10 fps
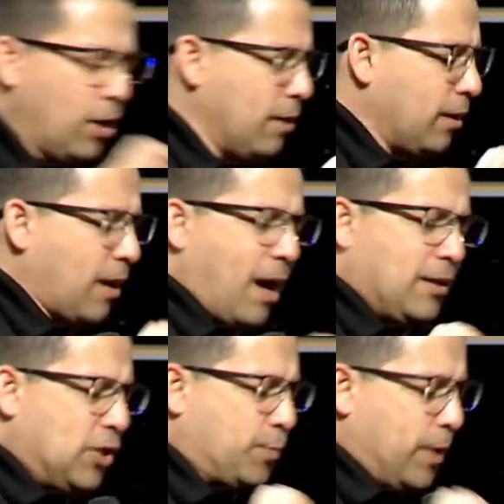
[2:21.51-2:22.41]
and the God is
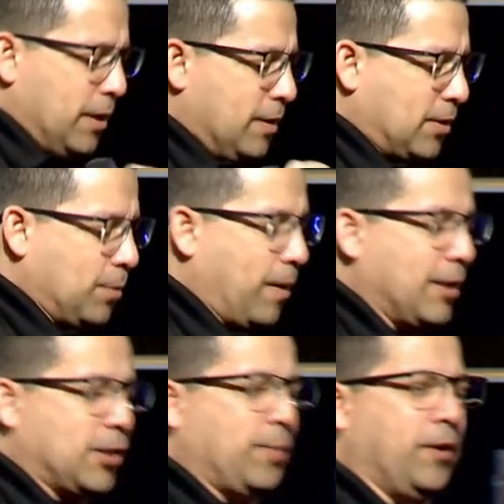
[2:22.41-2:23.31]
just bringing this to my
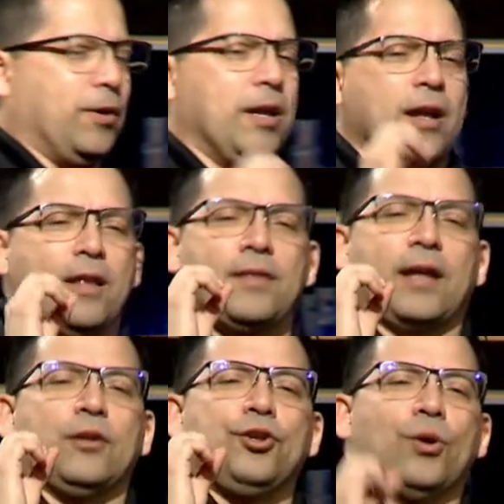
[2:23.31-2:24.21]
spirit that
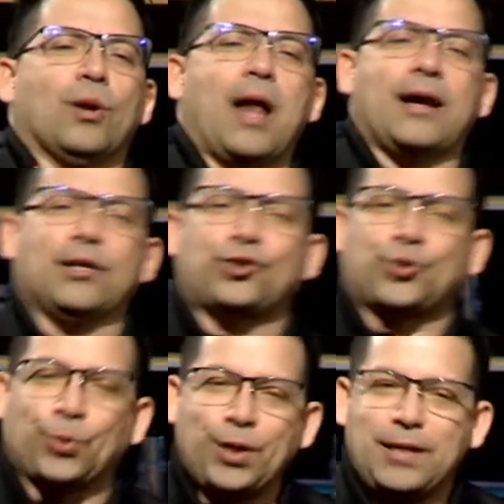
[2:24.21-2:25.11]
you're like a
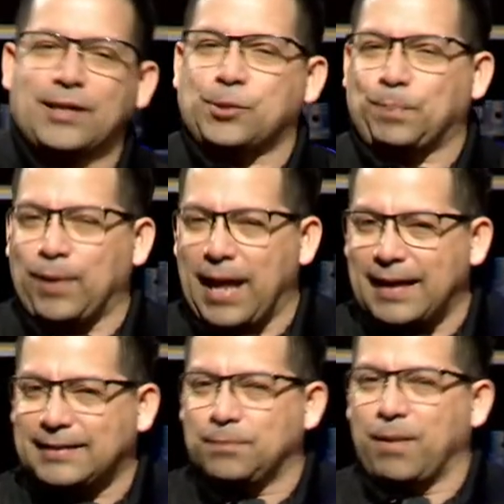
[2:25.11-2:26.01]
tree that's
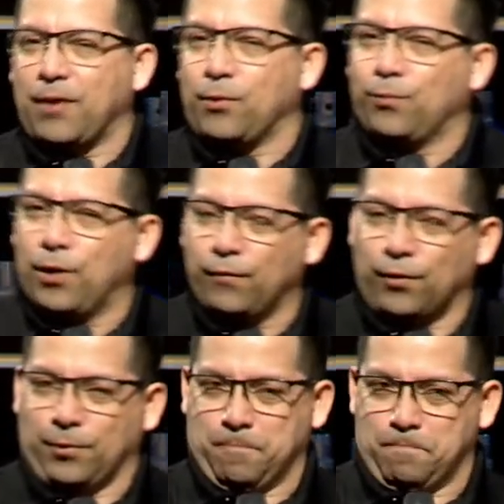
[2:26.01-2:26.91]
planted by the
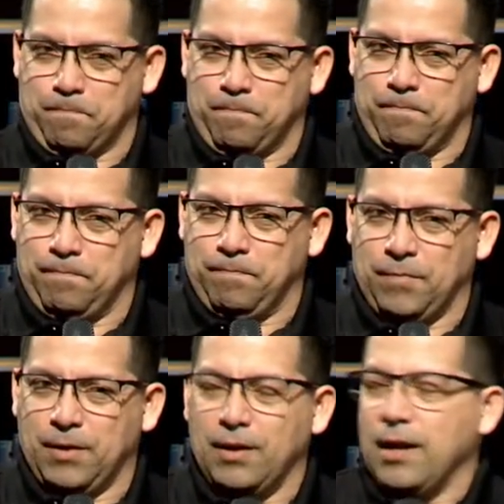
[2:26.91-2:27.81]
river,
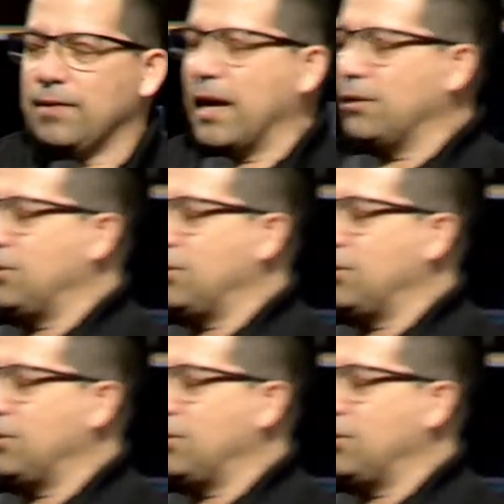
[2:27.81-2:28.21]
that